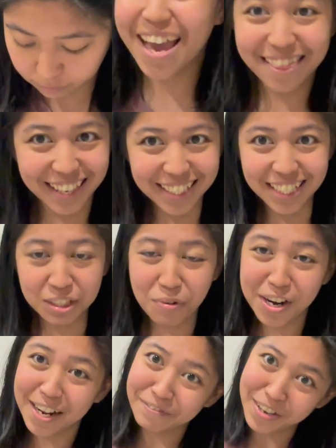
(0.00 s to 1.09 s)
And this is
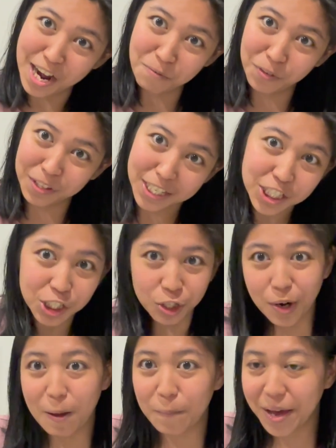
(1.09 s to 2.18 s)
what I've got for this trip.